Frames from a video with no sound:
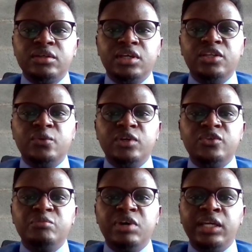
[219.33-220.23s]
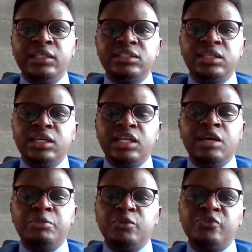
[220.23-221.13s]
and you want to buy, say, a laptop
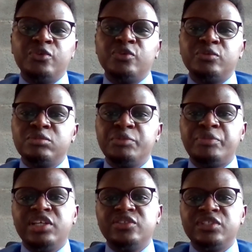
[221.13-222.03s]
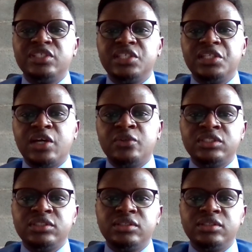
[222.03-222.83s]
for the price of 60,000.